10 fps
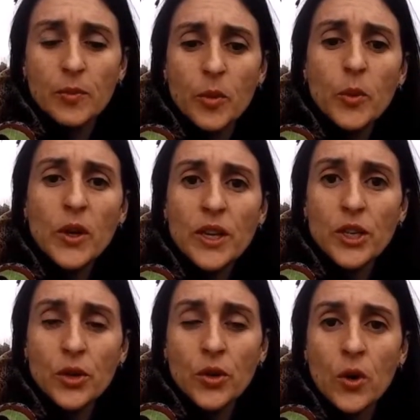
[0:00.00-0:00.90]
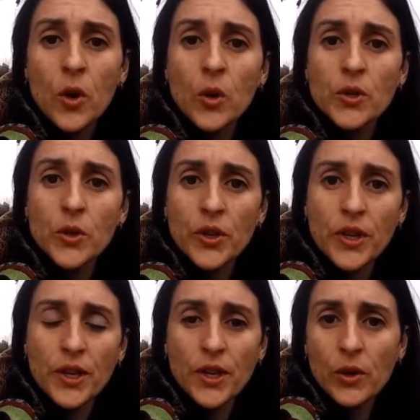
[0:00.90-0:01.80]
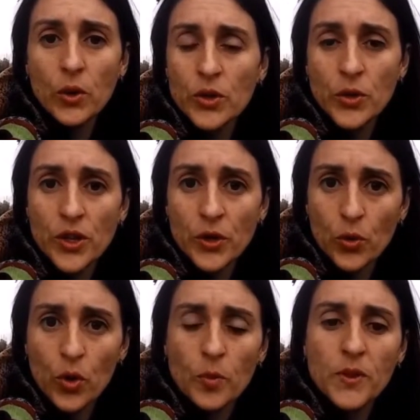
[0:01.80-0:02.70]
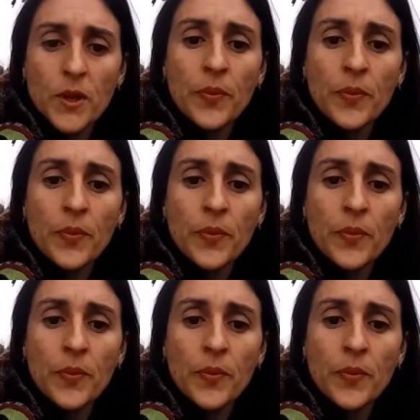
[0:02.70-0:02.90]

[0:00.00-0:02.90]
population also in Europe.